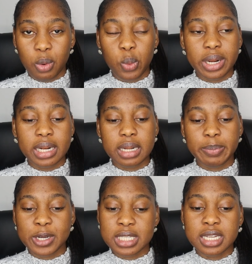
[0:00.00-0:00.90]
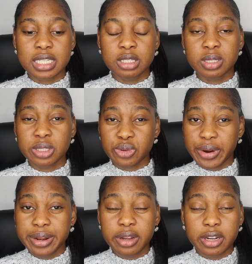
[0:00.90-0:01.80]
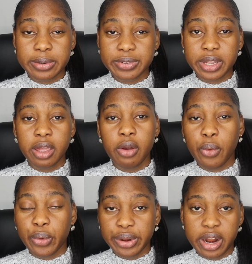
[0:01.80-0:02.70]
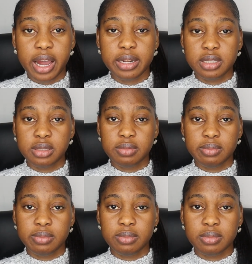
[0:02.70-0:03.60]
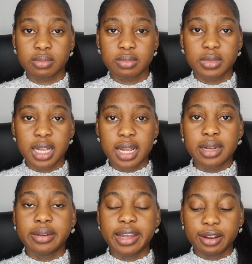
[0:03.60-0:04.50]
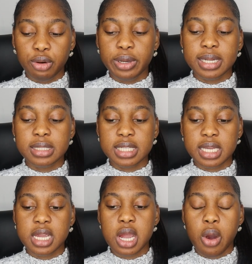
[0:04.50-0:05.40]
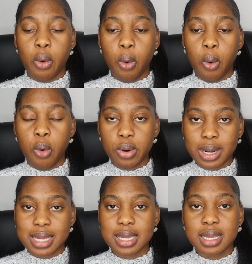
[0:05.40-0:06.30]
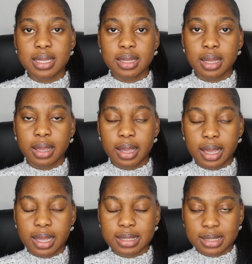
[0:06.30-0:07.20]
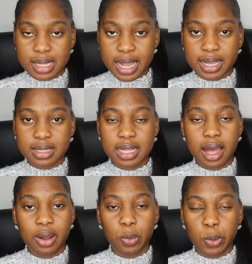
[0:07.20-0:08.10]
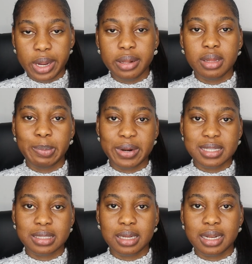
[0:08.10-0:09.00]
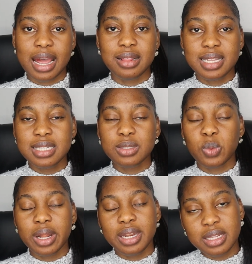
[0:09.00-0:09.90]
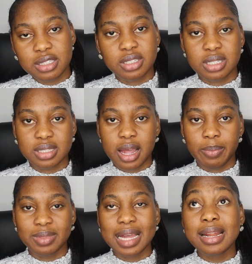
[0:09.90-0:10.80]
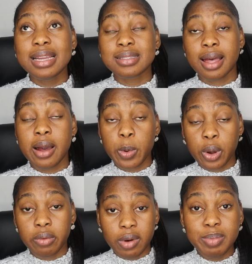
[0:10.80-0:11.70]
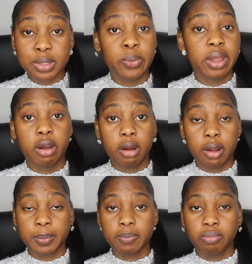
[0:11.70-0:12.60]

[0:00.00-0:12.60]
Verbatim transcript: Whether that person is destroying the country or not, their loyalty only stays with the president. And this is what needs to stop. That is how corrupt we are.